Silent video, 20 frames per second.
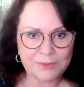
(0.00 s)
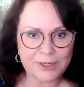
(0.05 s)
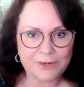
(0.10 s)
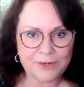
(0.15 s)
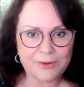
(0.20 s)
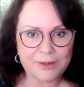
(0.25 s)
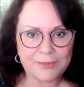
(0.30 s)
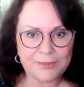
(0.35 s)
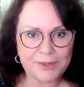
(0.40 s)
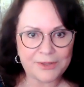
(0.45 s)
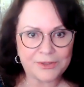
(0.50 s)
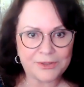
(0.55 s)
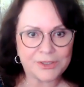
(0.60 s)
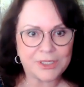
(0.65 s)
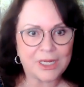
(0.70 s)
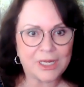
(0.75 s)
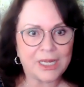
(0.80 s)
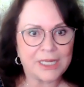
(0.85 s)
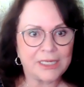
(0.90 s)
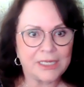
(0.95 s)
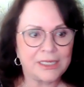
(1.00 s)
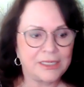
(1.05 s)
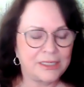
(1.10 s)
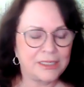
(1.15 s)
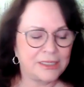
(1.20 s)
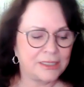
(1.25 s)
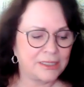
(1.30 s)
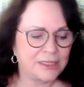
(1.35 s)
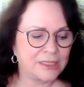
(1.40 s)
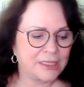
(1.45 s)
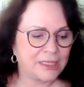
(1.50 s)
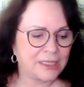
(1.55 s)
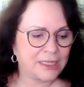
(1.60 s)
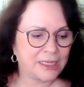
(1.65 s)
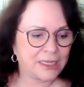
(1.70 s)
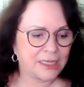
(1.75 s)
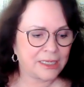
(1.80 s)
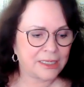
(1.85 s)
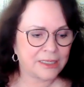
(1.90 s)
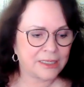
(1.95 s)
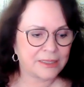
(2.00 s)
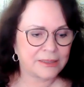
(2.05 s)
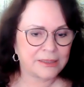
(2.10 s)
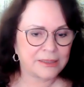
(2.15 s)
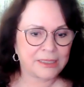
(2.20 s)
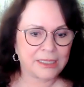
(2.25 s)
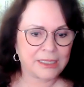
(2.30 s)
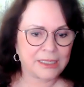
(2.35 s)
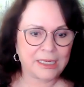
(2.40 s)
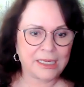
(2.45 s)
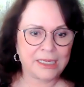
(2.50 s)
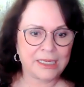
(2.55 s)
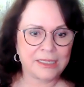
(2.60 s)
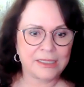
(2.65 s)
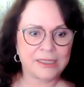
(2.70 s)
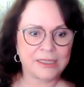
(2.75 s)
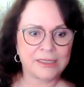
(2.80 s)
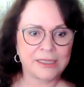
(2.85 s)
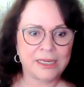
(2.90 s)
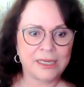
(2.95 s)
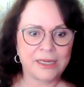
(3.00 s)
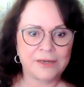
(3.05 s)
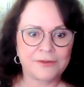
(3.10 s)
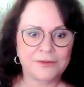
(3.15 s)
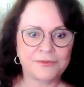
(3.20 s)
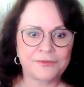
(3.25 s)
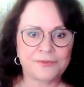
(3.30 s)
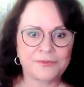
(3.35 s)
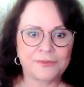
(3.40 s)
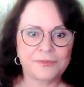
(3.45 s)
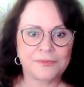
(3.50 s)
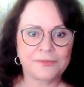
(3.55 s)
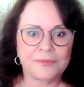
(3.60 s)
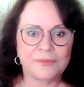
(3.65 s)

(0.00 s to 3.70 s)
My grandmother died uh, in a native